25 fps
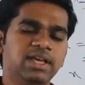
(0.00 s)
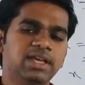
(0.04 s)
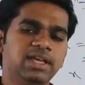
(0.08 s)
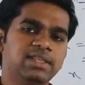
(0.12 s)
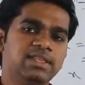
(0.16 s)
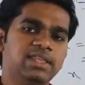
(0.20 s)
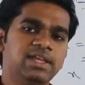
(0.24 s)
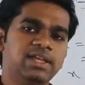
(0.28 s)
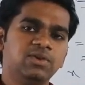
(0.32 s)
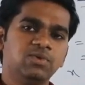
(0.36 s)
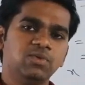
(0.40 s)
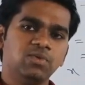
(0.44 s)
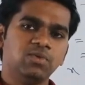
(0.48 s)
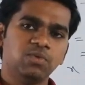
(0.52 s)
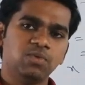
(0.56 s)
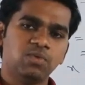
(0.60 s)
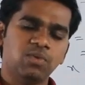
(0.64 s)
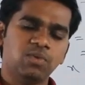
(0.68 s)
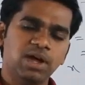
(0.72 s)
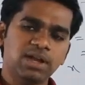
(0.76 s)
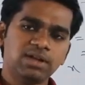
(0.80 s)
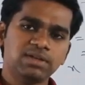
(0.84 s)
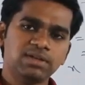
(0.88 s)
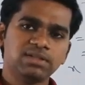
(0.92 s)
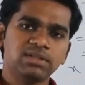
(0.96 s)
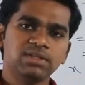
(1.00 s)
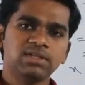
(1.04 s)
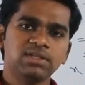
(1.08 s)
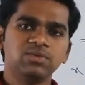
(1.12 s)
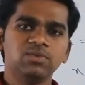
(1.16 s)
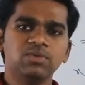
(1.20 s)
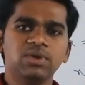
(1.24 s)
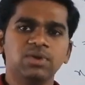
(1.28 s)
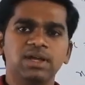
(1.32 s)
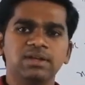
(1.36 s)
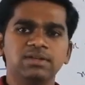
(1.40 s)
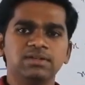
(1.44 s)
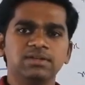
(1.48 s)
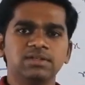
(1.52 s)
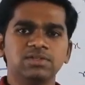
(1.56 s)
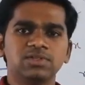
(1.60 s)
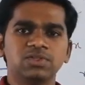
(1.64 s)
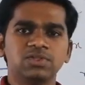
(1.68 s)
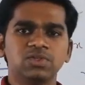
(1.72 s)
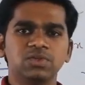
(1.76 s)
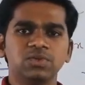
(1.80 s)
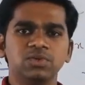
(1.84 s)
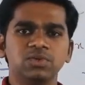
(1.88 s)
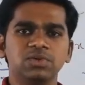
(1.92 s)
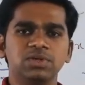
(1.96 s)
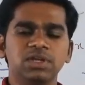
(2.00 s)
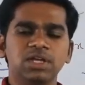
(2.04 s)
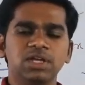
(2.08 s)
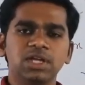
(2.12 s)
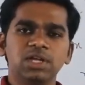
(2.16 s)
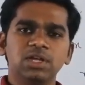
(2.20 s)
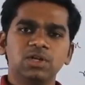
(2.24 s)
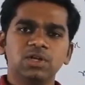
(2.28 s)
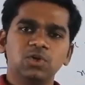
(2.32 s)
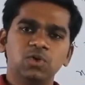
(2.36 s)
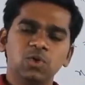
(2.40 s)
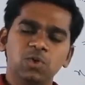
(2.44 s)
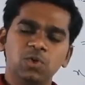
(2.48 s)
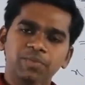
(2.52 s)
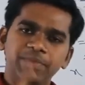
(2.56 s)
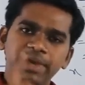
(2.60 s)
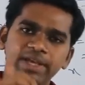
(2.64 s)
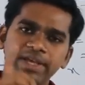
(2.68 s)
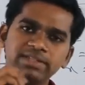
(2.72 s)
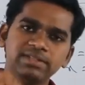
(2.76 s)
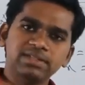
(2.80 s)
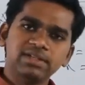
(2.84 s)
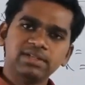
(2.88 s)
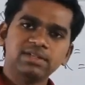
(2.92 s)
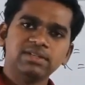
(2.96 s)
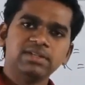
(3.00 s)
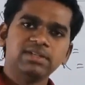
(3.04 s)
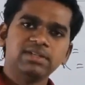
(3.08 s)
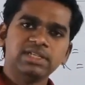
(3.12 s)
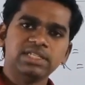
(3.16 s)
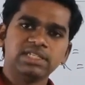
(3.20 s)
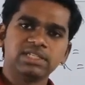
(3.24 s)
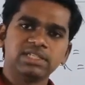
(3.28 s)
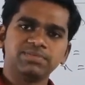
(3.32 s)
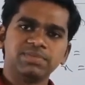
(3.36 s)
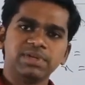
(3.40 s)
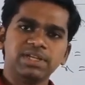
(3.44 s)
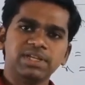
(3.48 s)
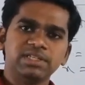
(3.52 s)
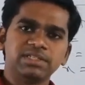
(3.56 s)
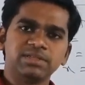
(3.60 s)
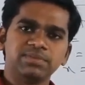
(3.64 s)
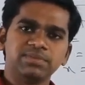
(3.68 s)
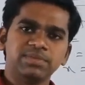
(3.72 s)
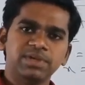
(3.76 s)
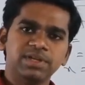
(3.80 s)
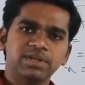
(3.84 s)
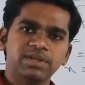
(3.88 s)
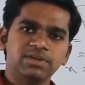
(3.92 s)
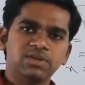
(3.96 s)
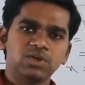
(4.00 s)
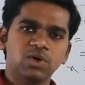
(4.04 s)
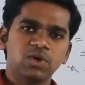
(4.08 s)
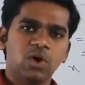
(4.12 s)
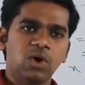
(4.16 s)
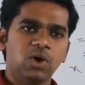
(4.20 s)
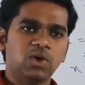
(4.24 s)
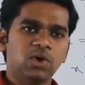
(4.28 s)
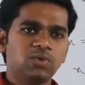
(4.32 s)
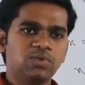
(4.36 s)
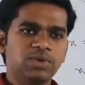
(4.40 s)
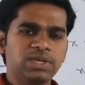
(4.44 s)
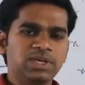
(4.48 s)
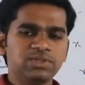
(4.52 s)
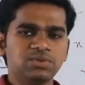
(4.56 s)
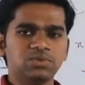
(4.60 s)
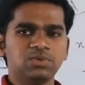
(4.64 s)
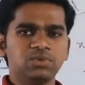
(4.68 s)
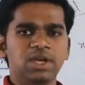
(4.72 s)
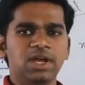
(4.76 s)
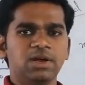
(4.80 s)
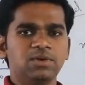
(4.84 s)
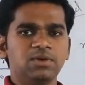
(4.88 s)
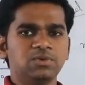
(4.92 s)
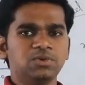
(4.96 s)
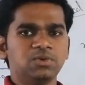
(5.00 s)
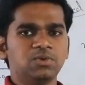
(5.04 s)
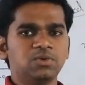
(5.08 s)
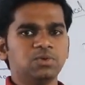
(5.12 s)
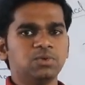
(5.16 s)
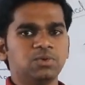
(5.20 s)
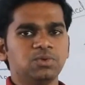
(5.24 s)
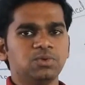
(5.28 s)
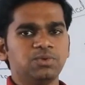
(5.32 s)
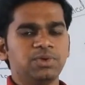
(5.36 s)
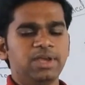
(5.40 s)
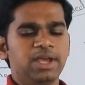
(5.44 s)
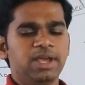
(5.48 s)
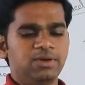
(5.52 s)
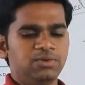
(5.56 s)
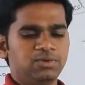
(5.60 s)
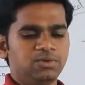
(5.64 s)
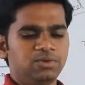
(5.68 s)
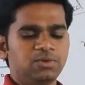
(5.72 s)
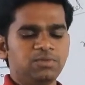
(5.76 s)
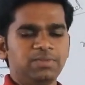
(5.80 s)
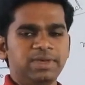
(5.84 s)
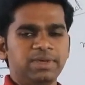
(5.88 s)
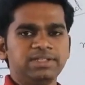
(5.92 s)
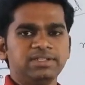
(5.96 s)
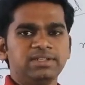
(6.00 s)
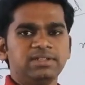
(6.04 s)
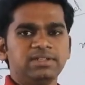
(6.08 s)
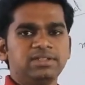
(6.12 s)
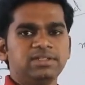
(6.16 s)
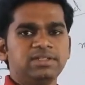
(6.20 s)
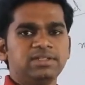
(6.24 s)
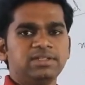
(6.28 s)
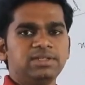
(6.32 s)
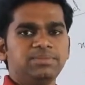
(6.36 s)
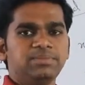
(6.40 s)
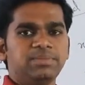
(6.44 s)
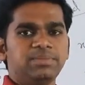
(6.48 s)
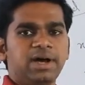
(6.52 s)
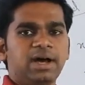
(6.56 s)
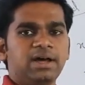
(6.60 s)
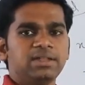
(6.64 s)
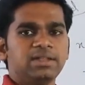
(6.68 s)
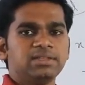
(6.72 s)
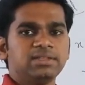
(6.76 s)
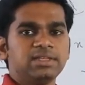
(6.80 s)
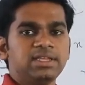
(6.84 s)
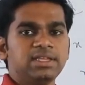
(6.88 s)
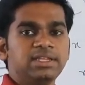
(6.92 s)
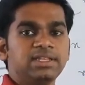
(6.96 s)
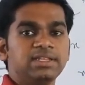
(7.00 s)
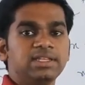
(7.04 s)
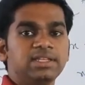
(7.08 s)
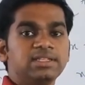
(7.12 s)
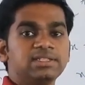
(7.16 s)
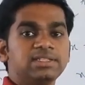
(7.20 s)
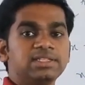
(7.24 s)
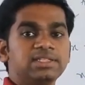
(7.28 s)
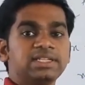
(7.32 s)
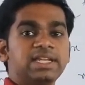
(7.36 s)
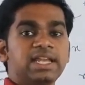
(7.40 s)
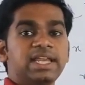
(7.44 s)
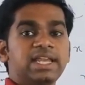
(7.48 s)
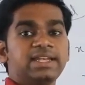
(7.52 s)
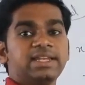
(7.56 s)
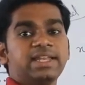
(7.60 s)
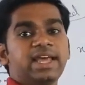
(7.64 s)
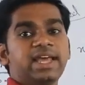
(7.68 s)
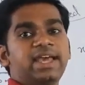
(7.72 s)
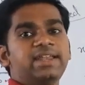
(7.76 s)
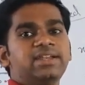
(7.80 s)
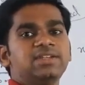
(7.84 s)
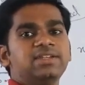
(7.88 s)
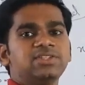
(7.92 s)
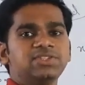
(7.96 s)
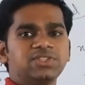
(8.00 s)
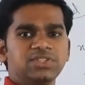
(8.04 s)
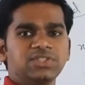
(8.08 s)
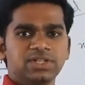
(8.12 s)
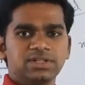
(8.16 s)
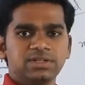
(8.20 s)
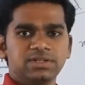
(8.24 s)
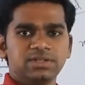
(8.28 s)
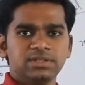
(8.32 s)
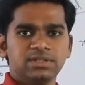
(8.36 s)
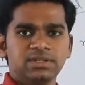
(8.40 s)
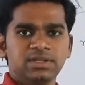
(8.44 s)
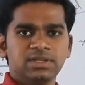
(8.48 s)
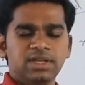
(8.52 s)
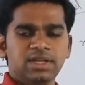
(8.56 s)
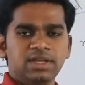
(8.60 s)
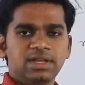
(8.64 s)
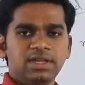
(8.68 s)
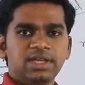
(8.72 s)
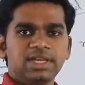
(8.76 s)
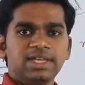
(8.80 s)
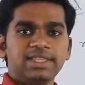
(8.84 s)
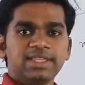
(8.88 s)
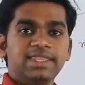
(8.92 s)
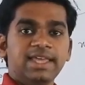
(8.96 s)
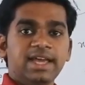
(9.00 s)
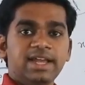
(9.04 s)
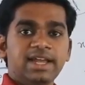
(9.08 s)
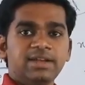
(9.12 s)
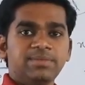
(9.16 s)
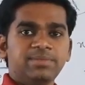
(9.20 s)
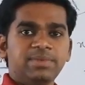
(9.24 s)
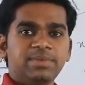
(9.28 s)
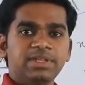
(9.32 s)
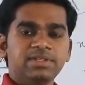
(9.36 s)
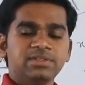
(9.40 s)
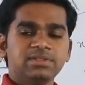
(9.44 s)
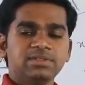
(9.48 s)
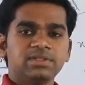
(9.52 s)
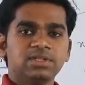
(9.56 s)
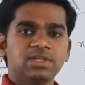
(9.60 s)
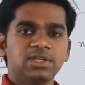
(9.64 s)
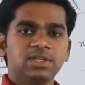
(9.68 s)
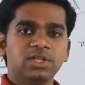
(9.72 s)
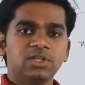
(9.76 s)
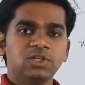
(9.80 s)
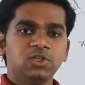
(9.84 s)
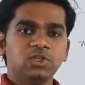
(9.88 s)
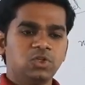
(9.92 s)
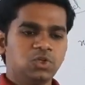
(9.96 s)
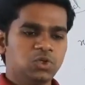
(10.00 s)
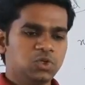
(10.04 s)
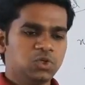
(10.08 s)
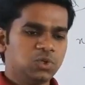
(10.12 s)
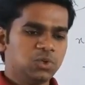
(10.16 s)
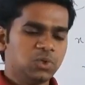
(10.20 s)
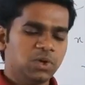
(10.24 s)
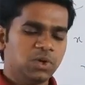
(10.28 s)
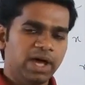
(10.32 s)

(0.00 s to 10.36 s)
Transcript: Then one thing we understood, to measure the displacement, always we have to measure the path in the straight direction. That means to